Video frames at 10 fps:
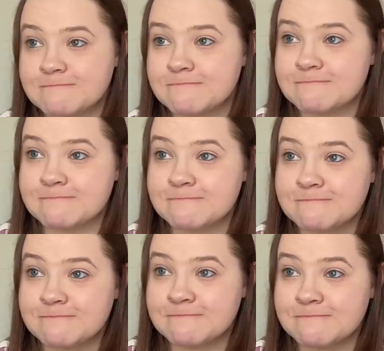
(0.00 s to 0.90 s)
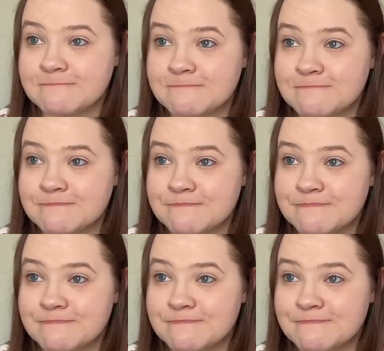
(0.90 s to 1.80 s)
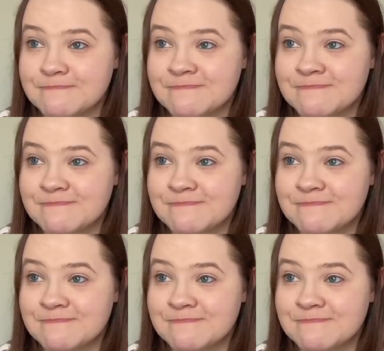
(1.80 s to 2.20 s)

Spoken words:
Nothing is said.